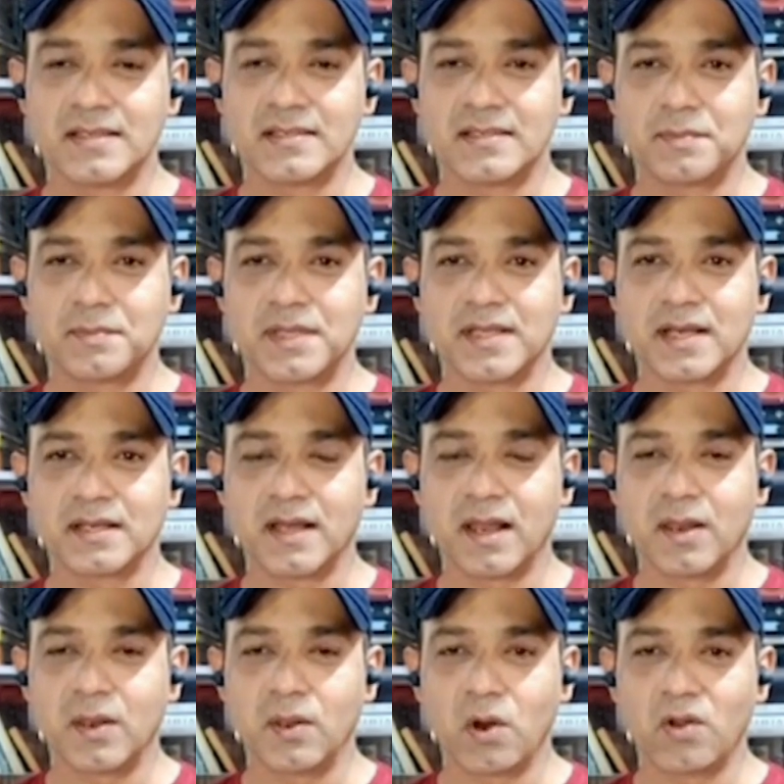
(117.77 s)
something that
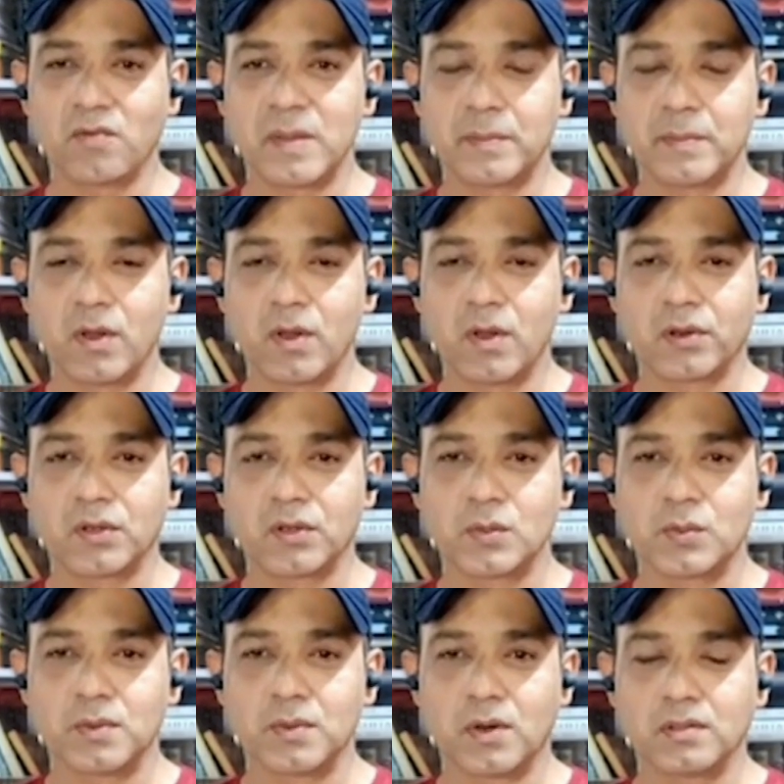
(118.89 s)
a lot of people all across
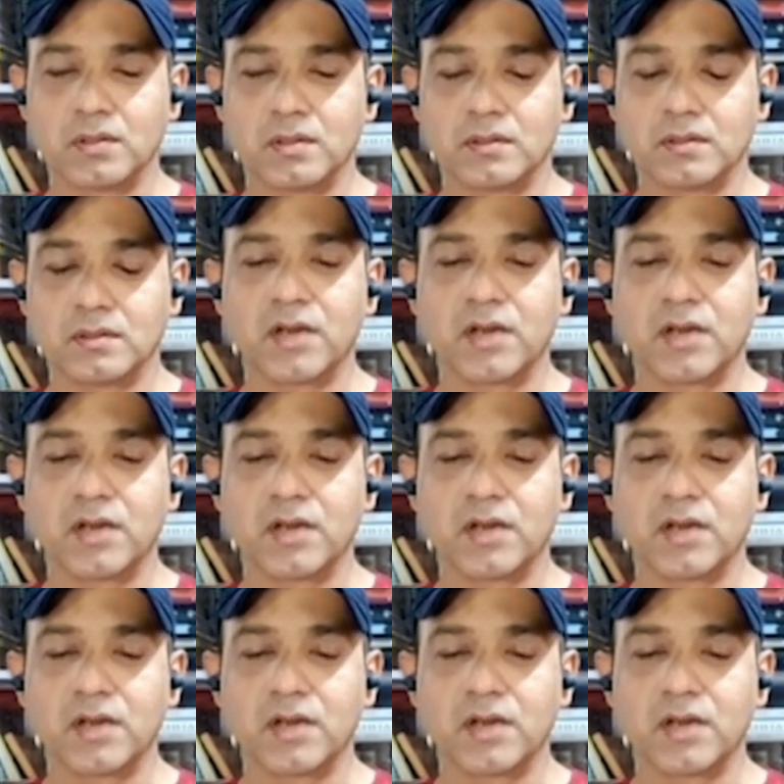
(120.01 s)
the